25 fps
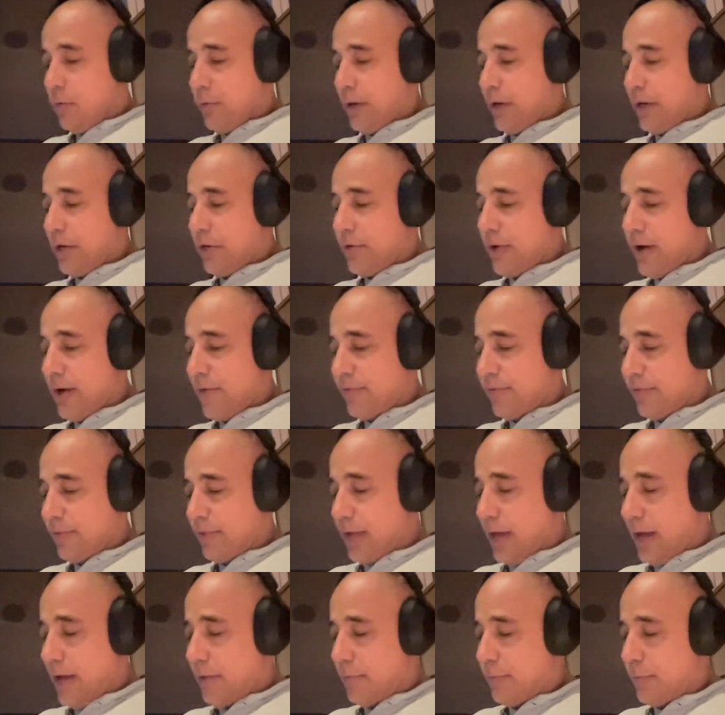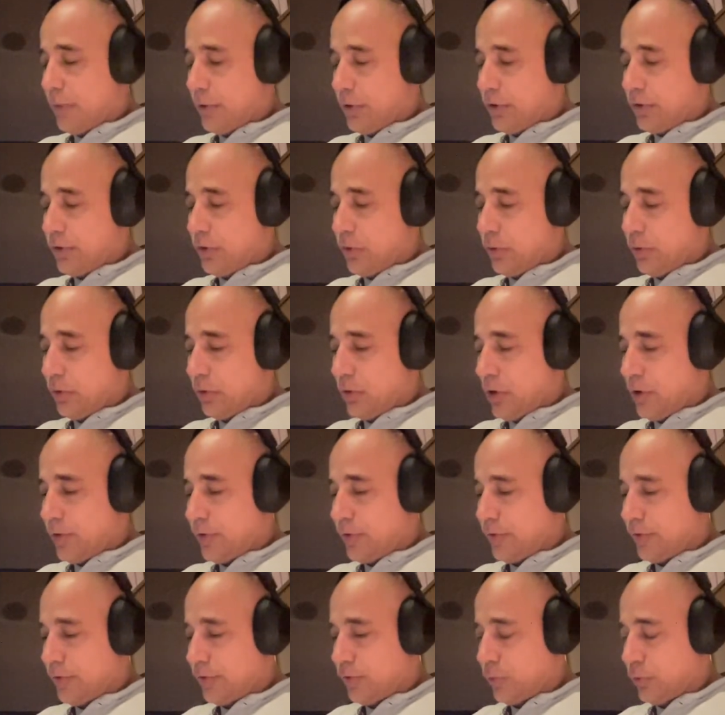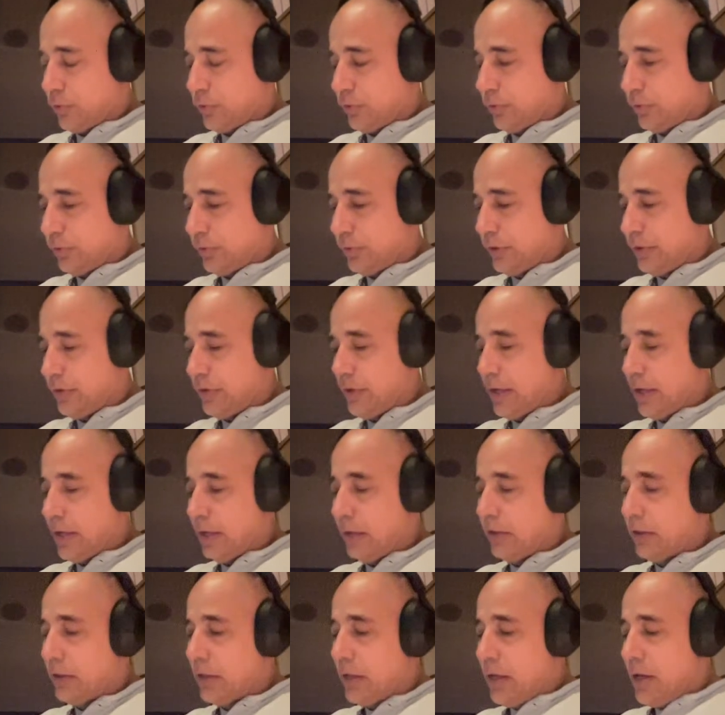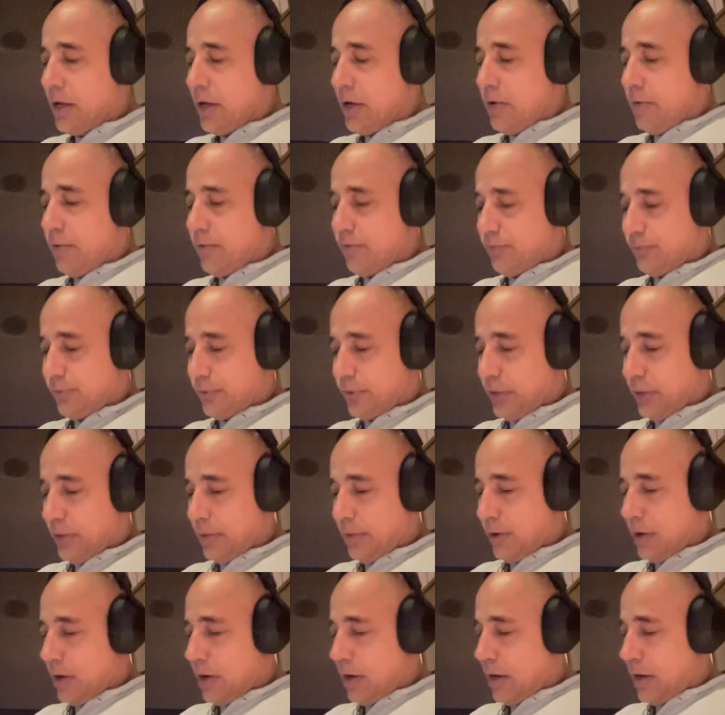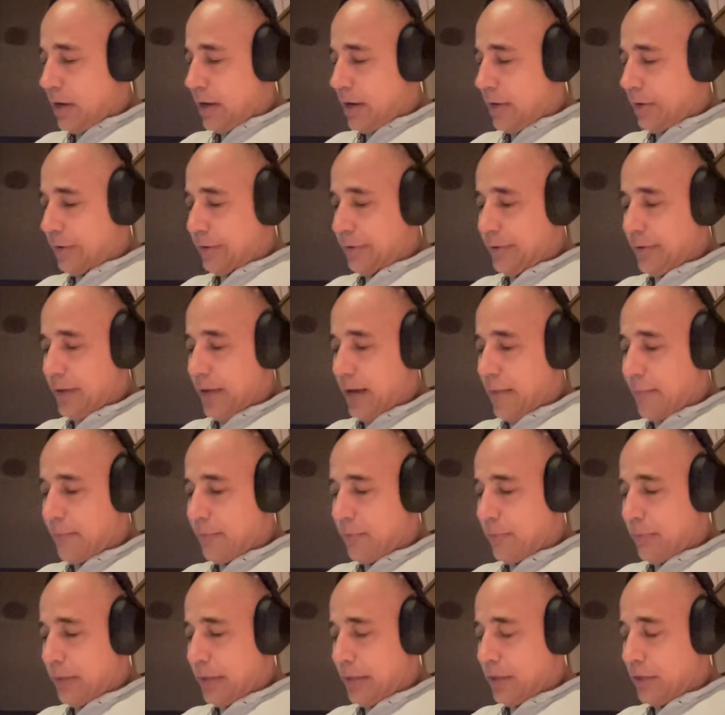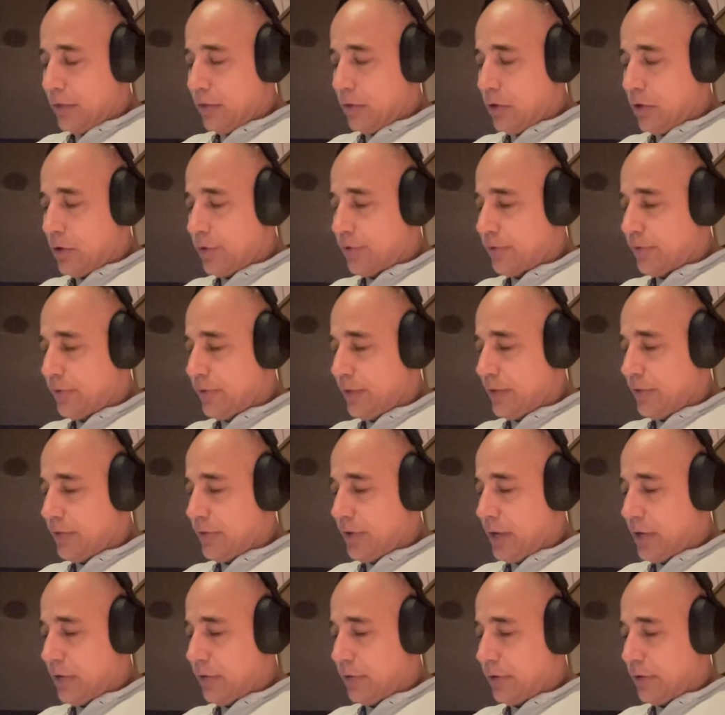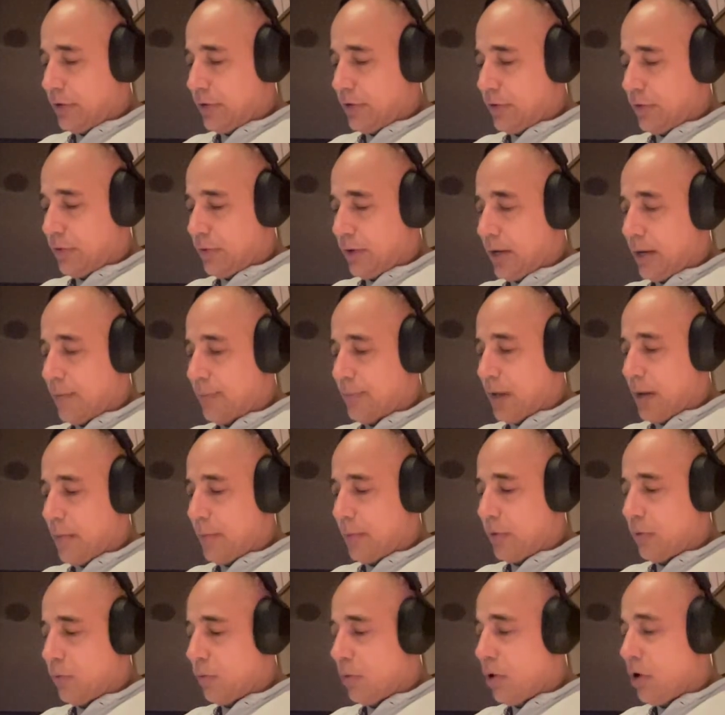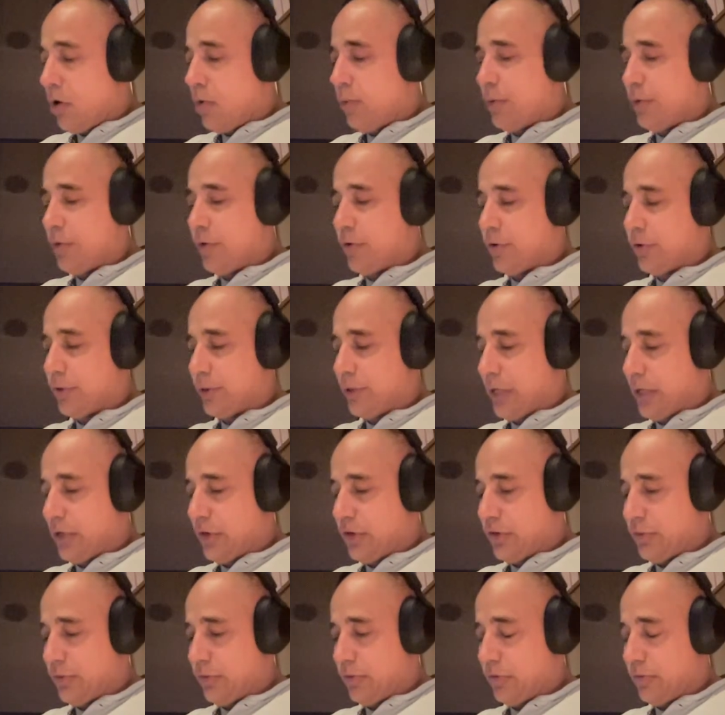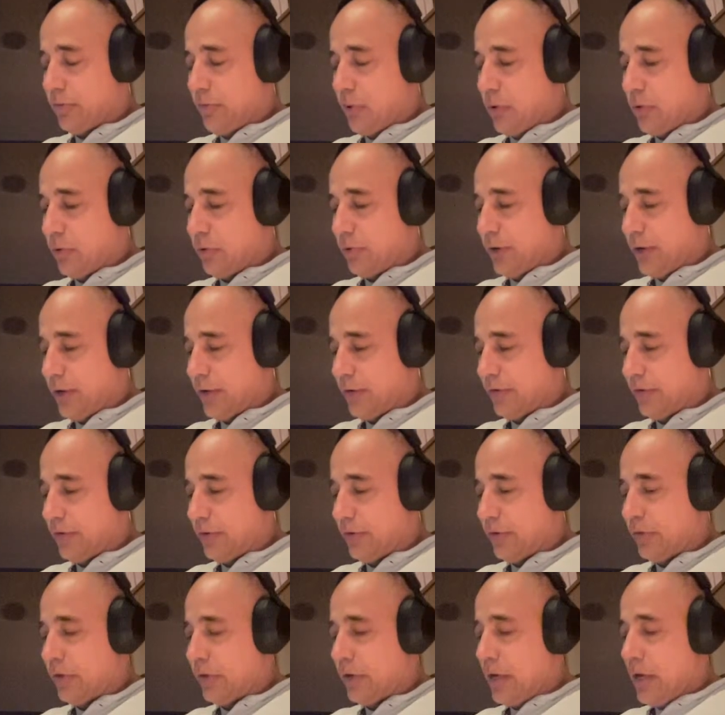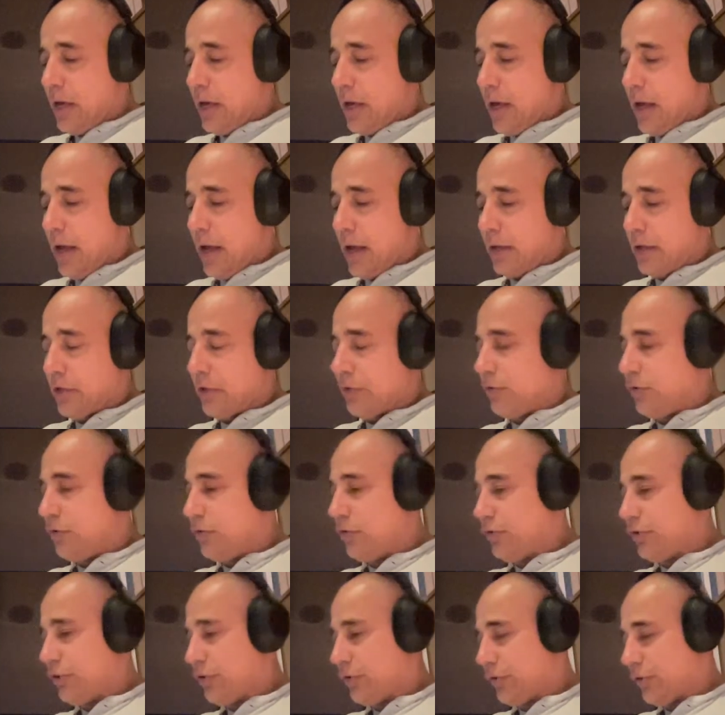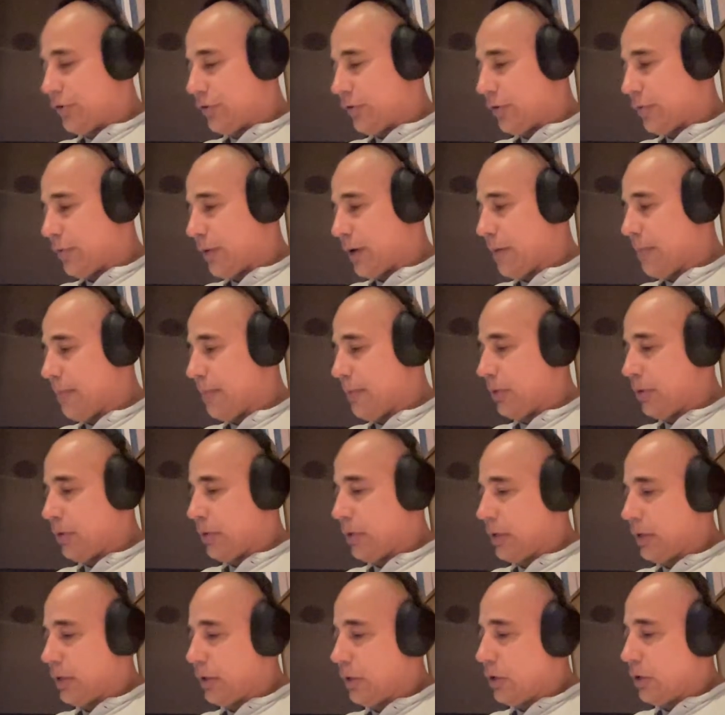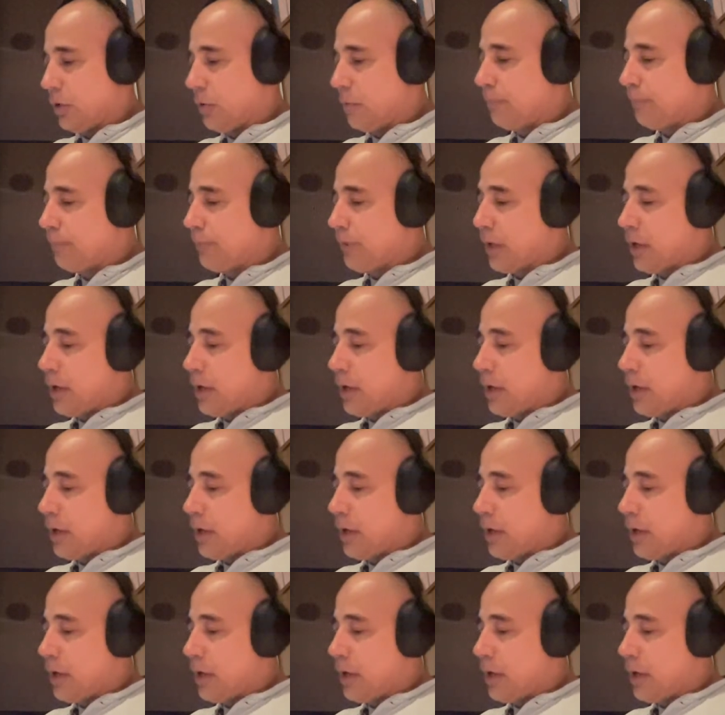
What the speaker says: Radiographs of the abdomen showed a loss of serosal detail, free air in the abdomen, loss of the integrity of the right abdominal wall with herniation of small intestines, and contusions of the right middle lung lobe.